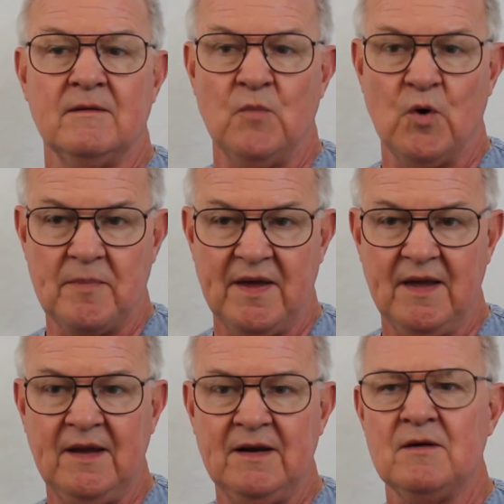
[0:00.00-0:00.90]
more
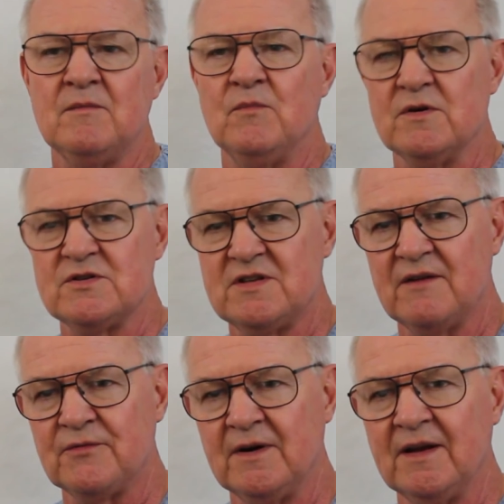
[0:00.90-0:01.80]
pain, more
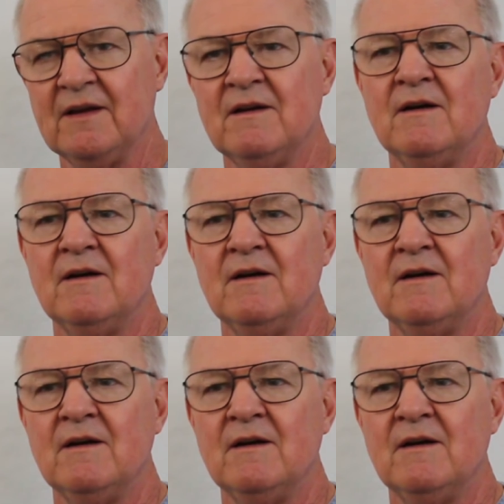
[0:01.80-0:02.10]
suffering,